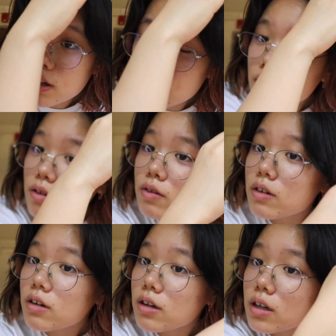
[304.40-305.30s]
go
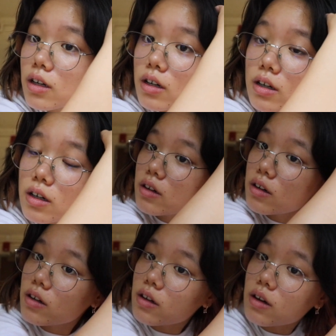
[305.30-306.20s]
for it.
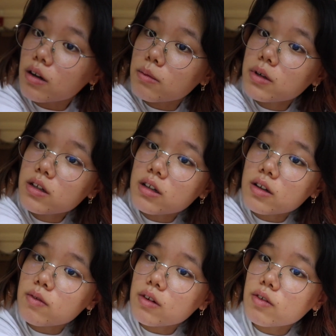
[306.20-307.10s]
I'm gonna
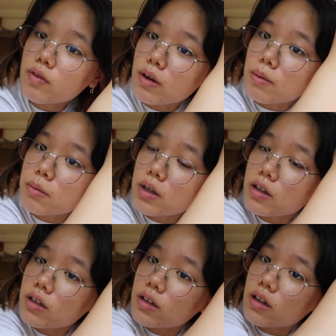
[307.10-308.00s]
leave the front
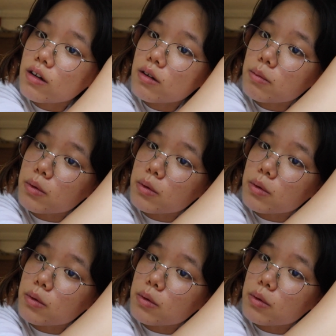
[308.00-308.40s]
pieces out.